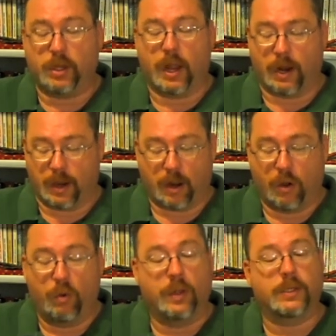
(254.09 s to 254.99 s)
Got a lot of
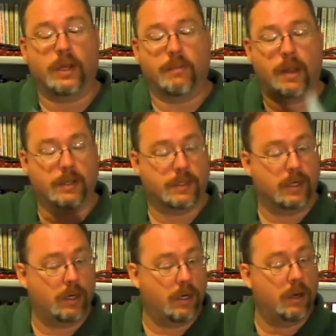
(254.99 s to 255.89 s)
holistic
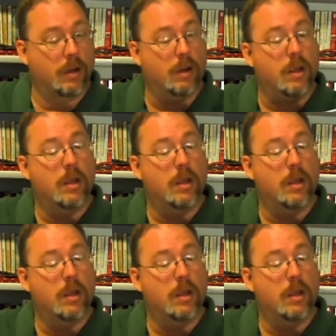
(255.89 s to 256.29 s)
medicine in here.